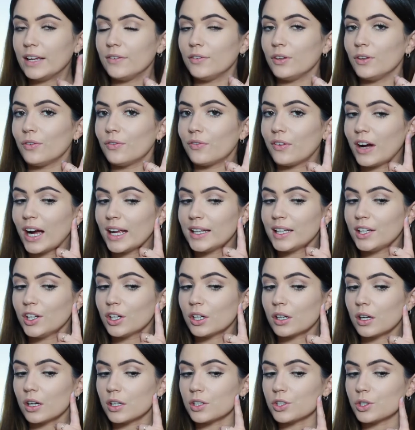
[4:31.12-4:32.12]
If you find that
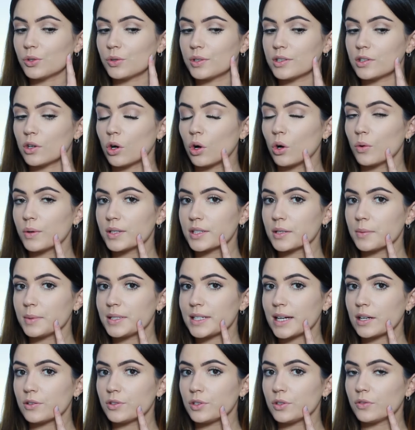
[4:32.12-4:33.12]
your contour is always coming
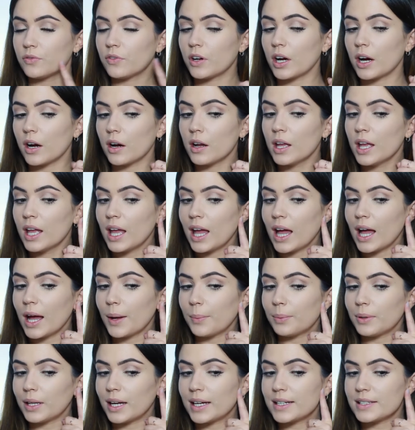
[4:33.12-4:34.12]
down too far,
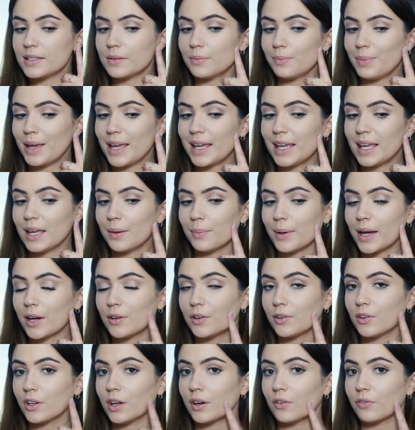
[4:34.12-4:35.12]
apply some baking
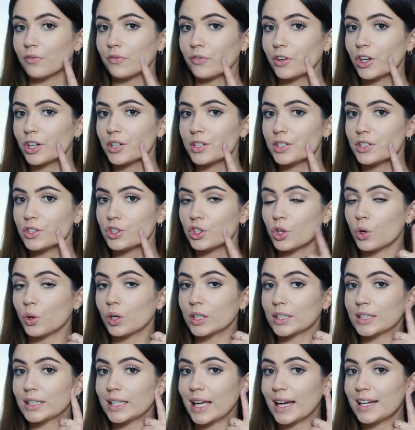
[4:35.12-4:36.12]
powder there first
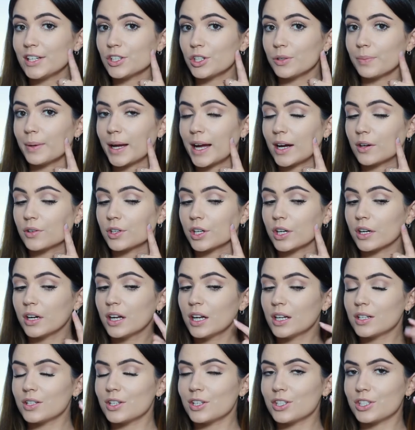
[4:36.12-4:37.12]
or lighter powder
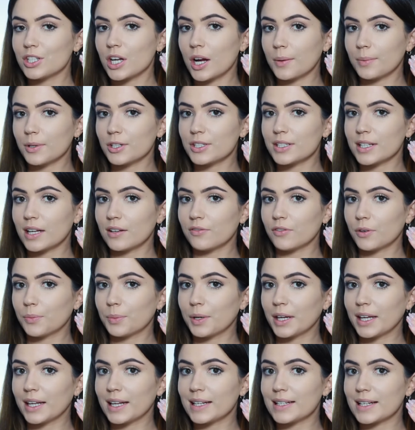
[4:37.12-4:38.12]
to stop yourself from
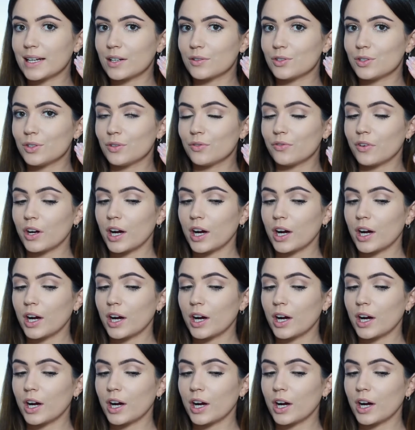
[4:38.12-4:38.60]
bringing it down too